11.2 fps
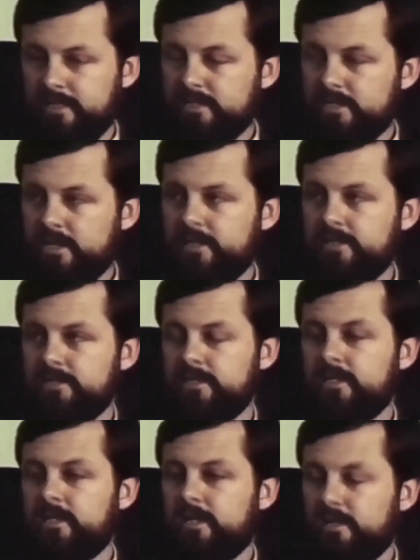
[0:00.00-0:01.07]
Scientists,
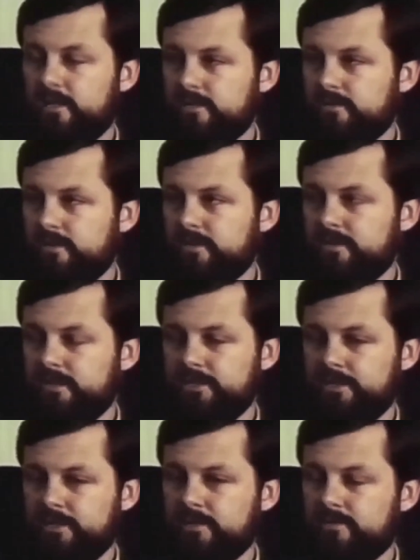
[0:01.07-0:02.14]
industrialists,
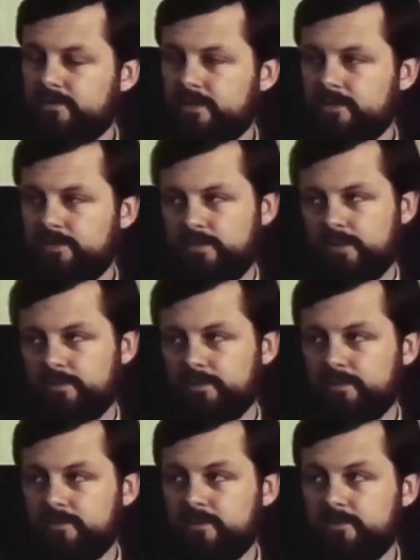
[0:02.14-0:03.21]
engineers found this problem
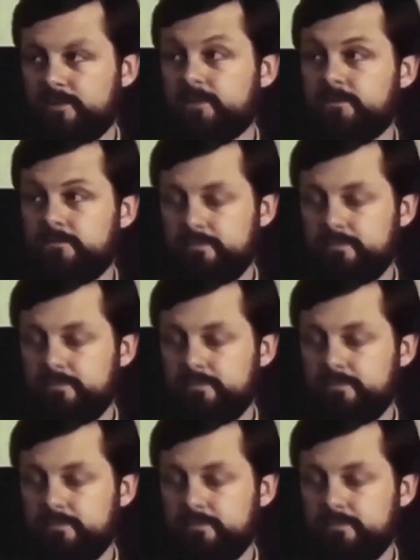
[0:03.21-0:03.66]
in the mid 50s.